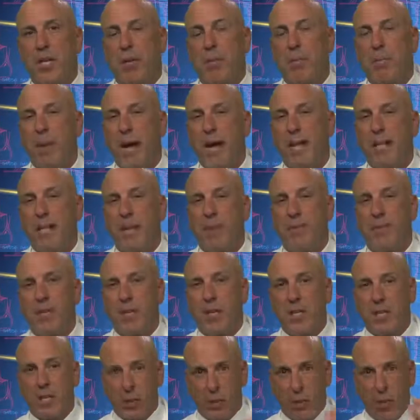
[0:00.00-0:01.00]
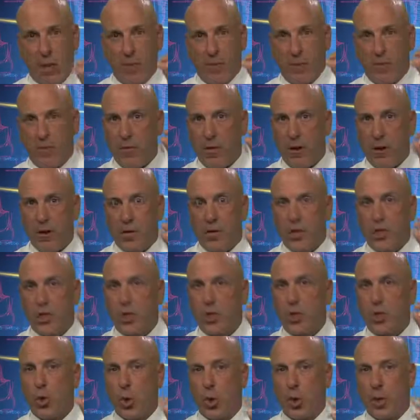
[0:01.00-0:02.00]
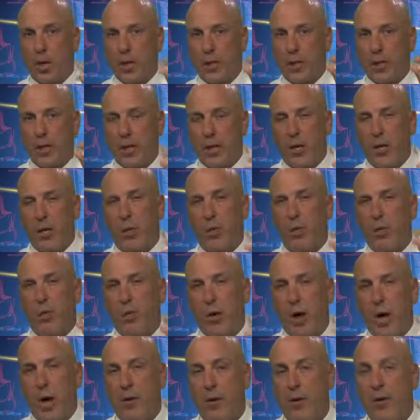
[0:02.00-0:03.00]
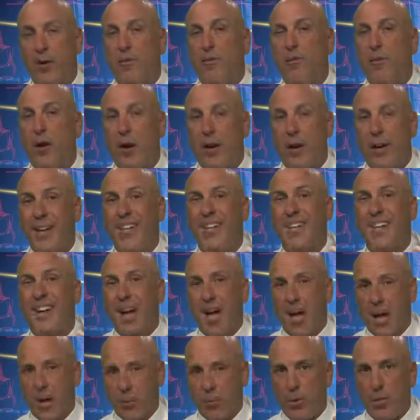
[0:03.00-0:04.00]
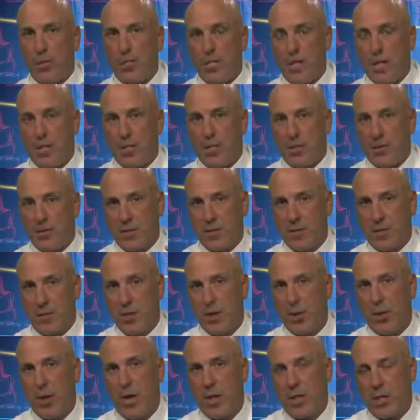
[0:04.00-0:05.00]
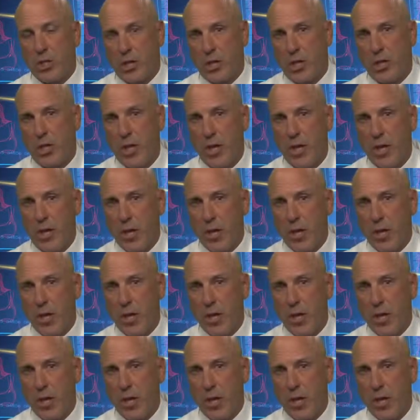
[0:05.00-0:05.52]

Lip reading: And by definition, we have a very short clinical crown, a very non-retentive situation.